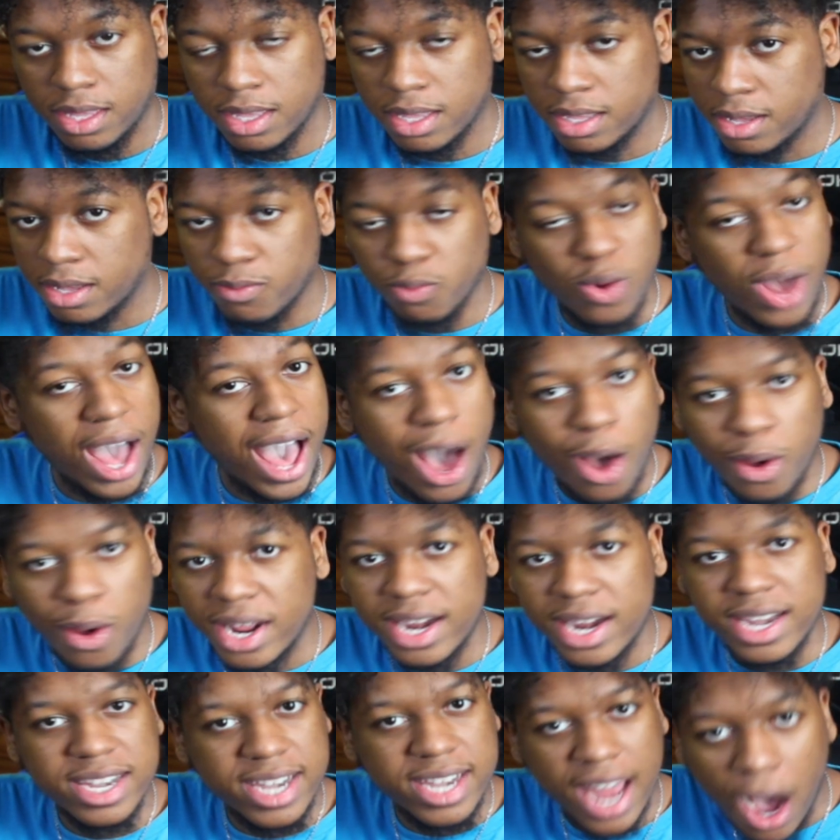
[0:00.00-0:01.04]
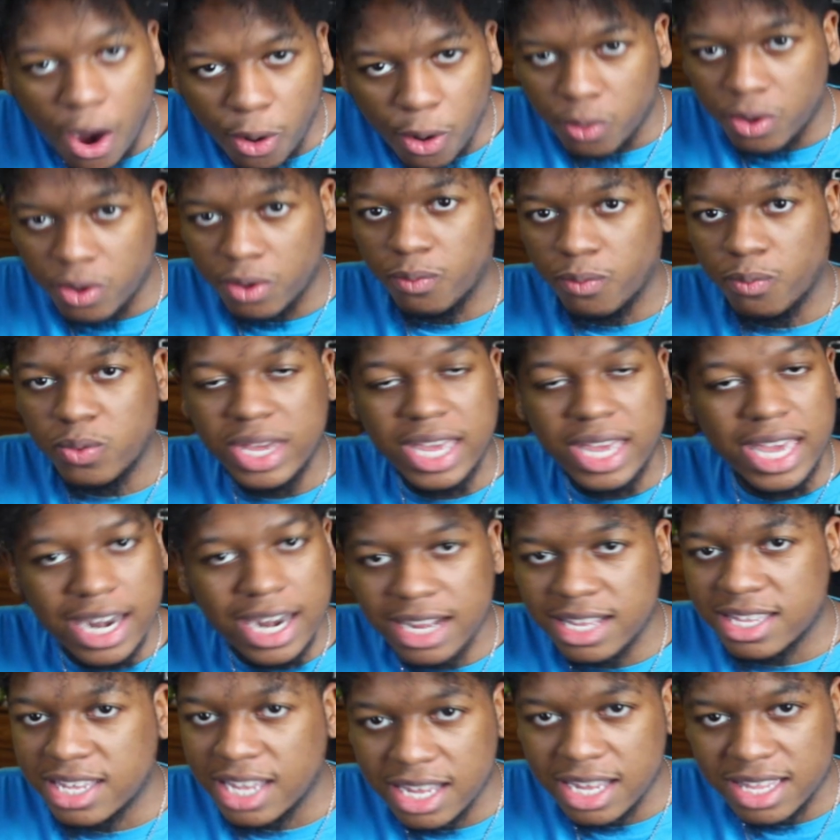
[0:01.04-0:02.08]
Without a doubt, we
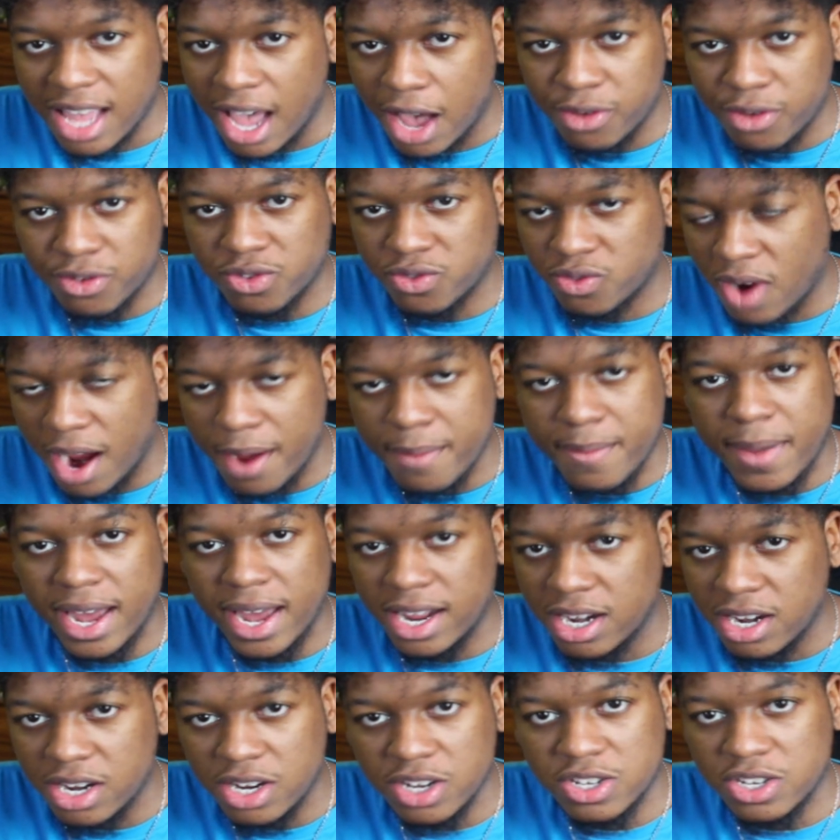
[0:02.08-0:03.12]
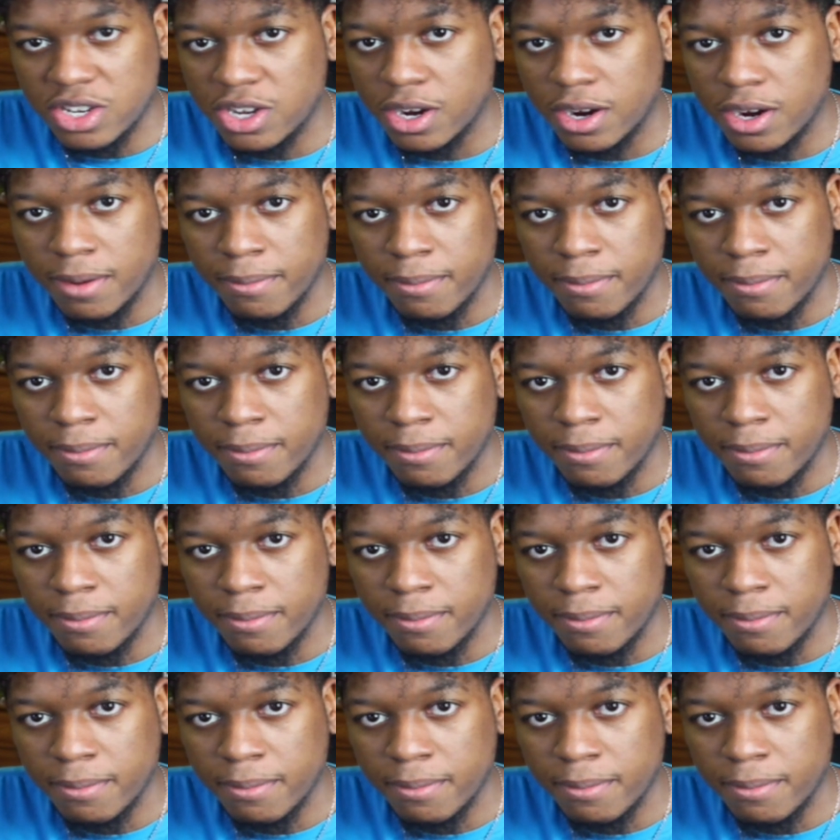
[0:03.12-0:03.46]
hitting 10,000 subscribers by the end of this year.